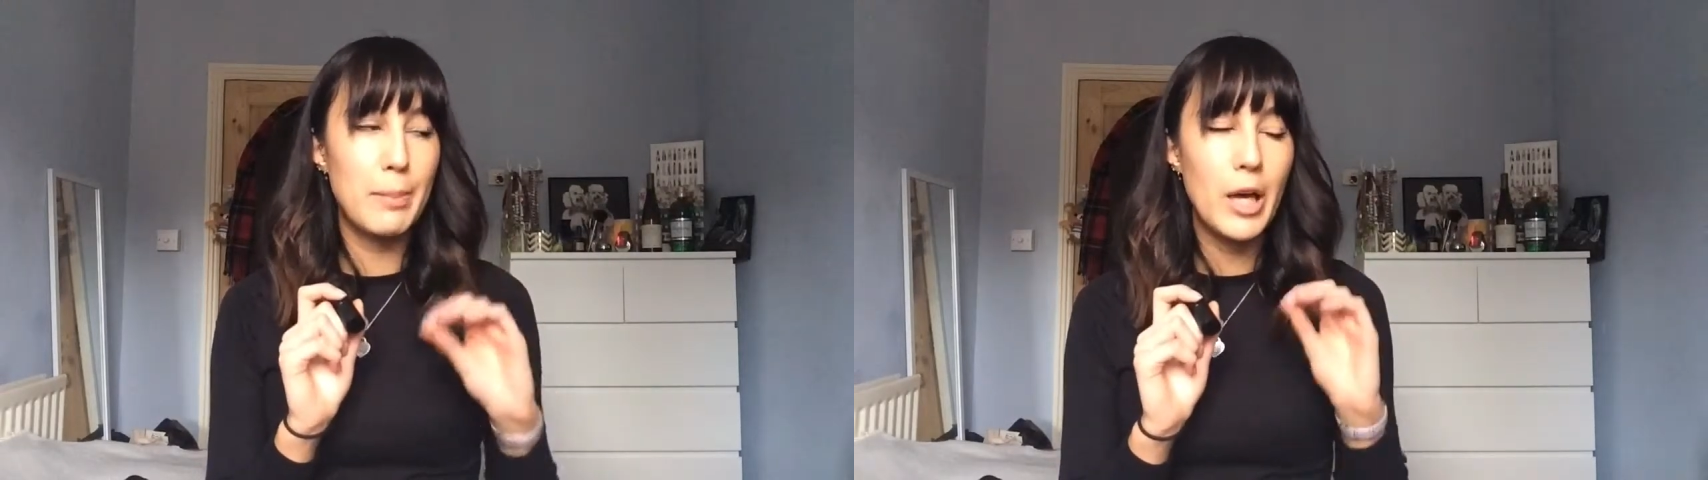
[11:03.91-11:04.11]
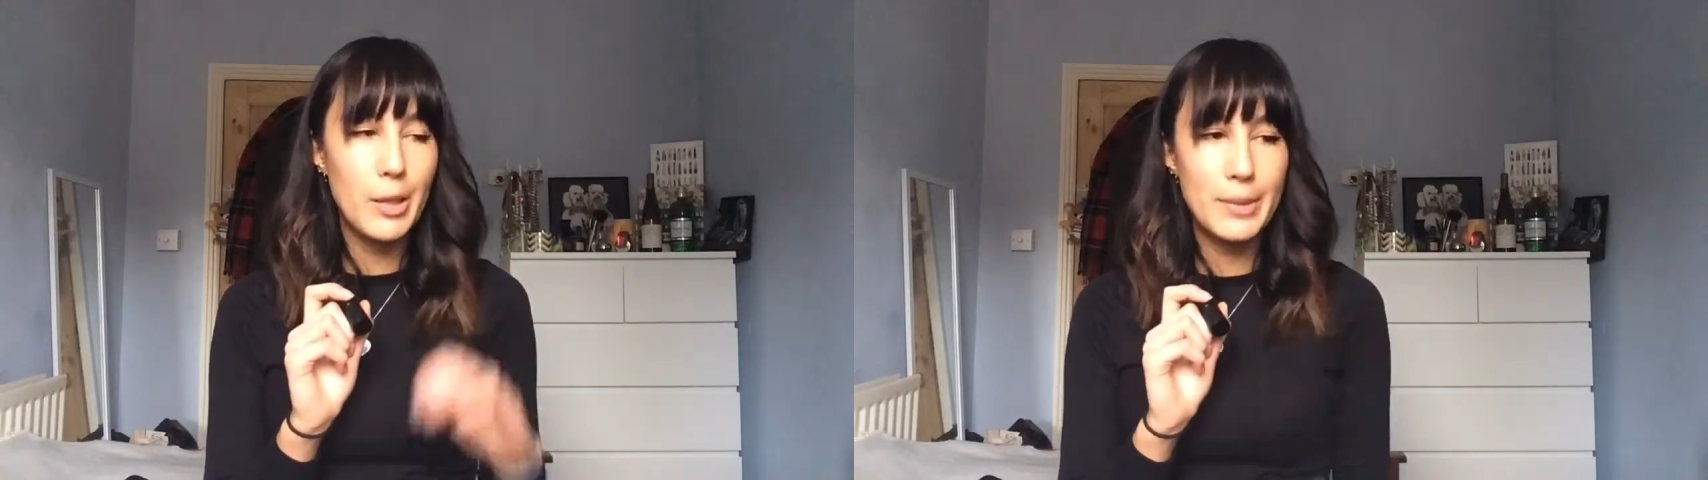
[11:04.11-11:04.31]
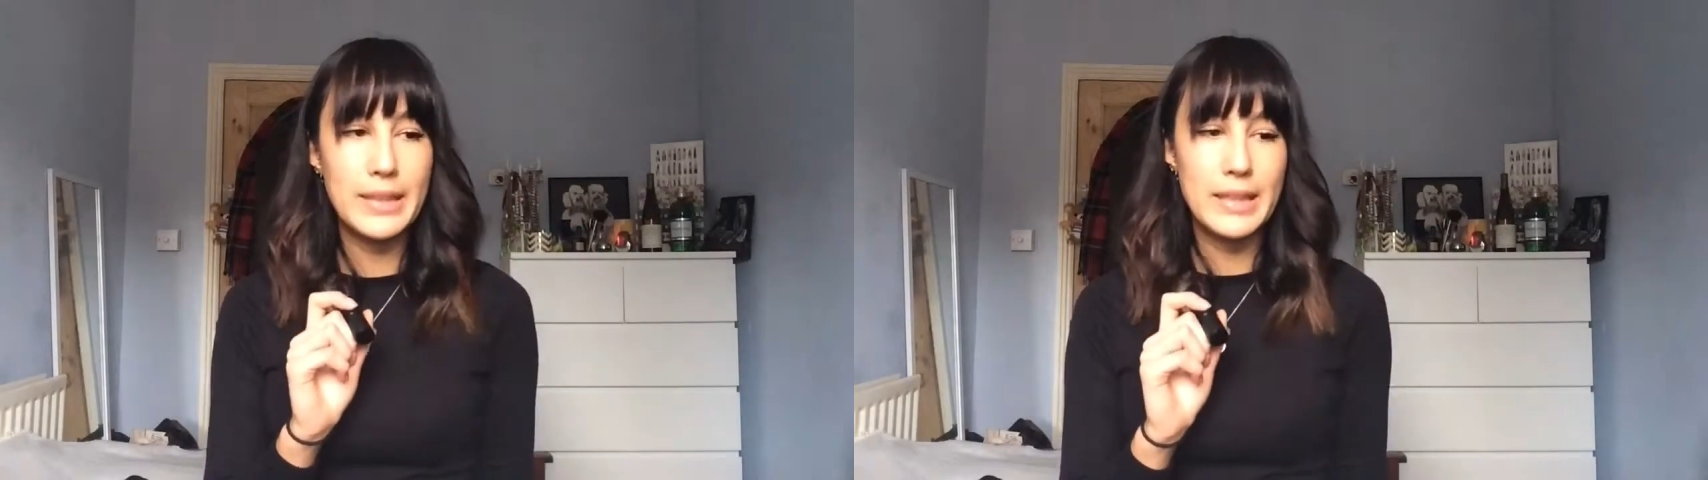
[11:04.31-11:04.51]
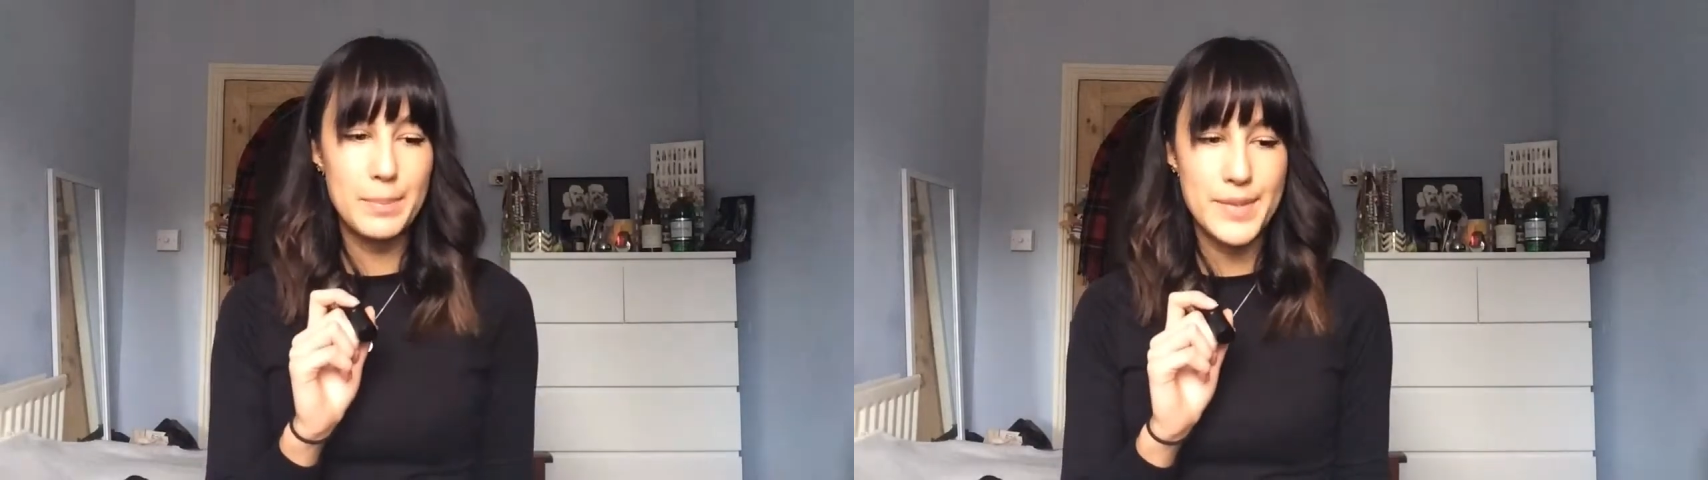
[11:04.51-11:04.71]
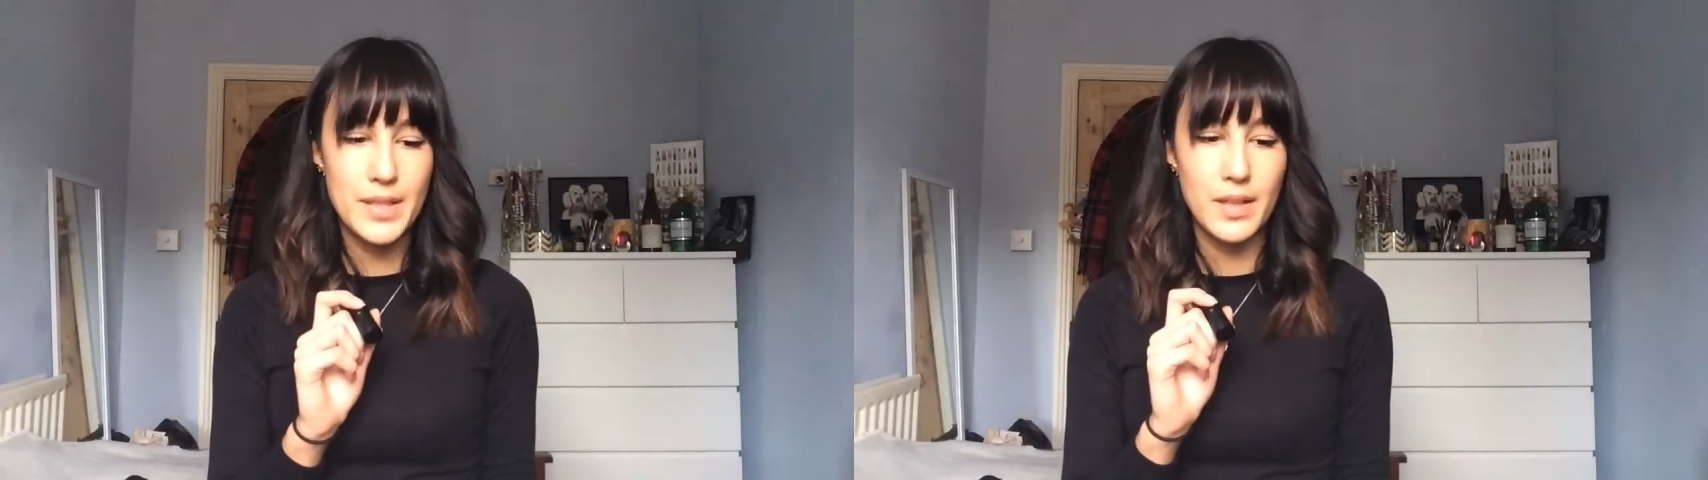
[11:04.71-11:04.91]
purpley
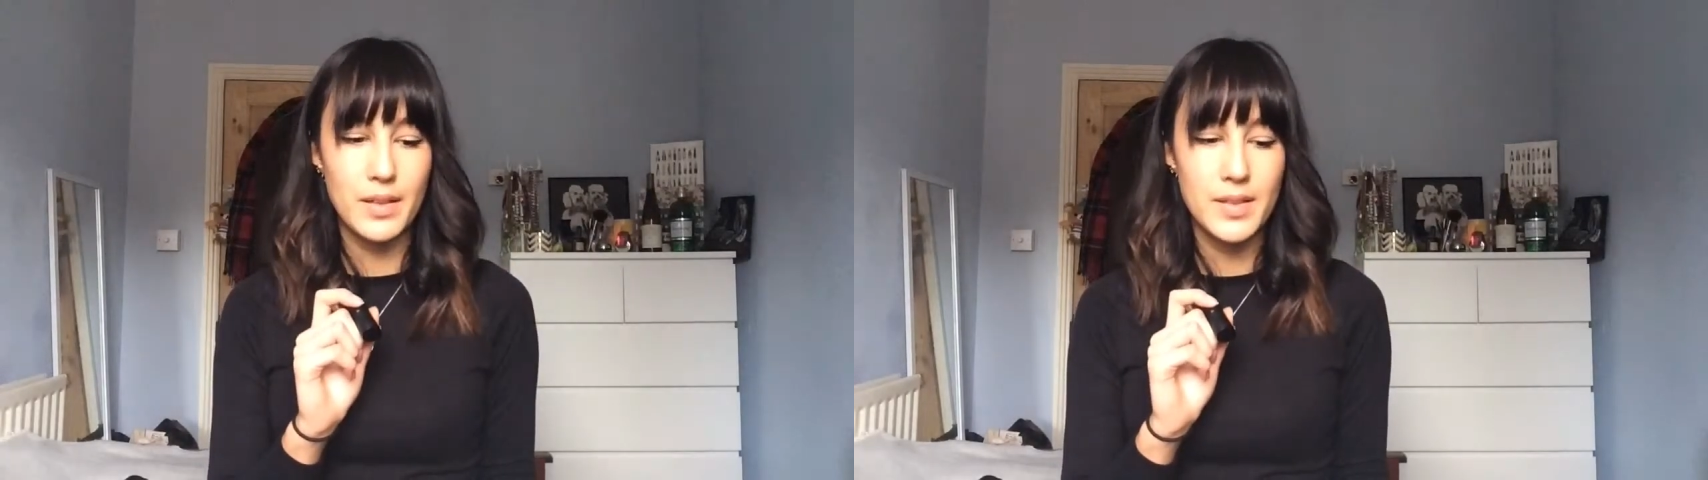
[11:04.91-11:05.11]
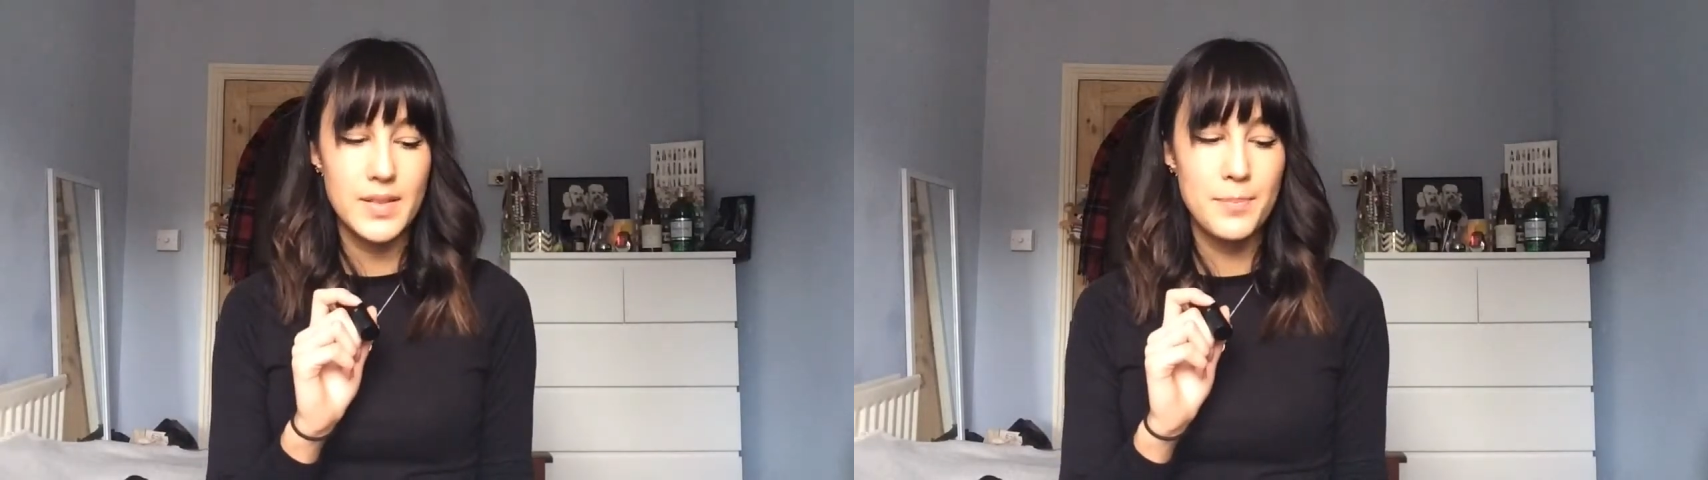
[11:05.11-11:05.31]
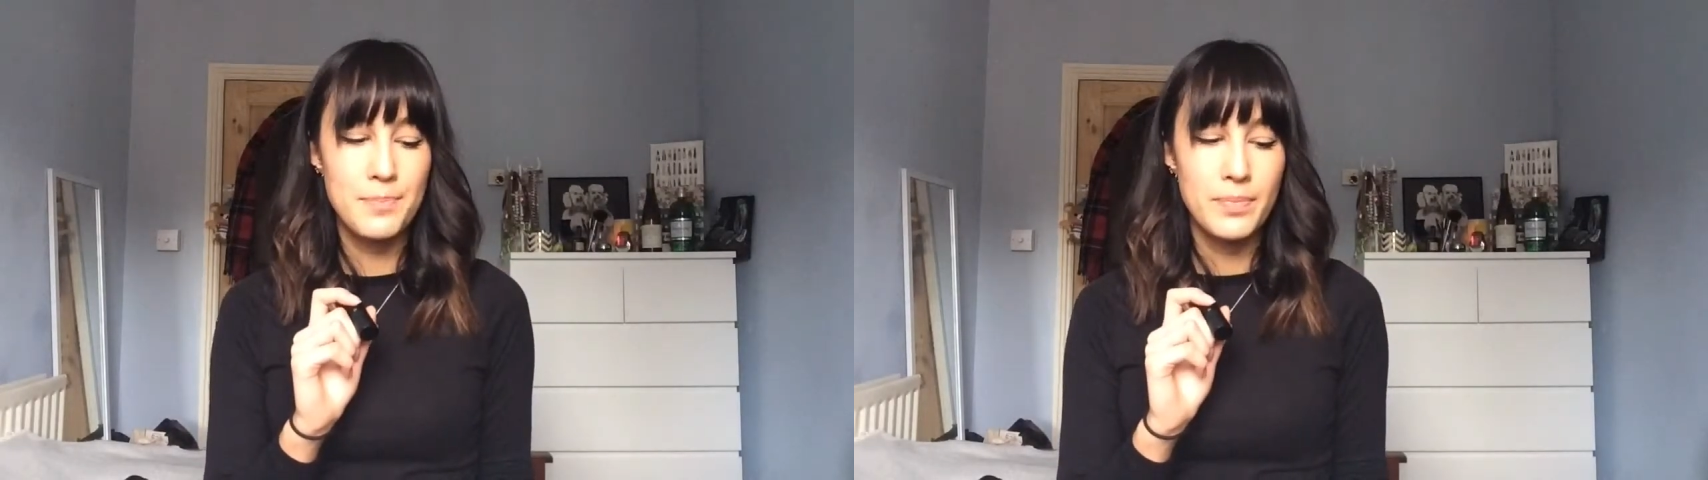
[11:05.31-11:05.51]
lipsticks,